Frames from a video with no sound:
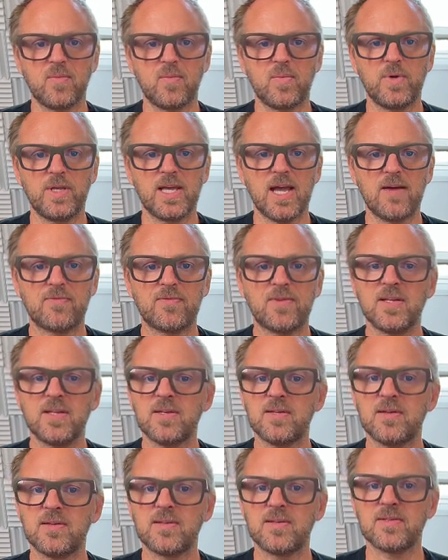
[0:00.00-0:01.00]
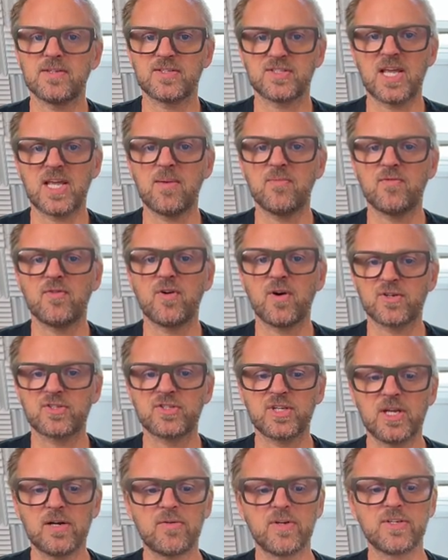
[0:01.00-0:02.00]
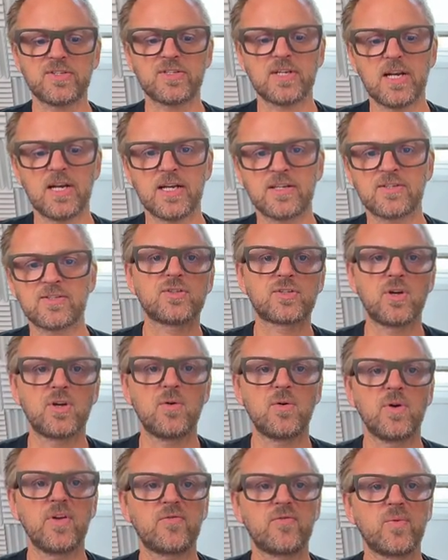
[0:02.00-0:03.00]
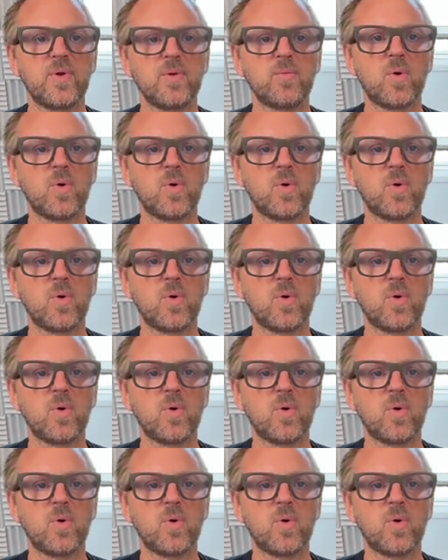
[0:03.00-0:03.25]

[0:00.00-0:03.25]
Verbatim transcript: we have then the same for auxiliary select. So if we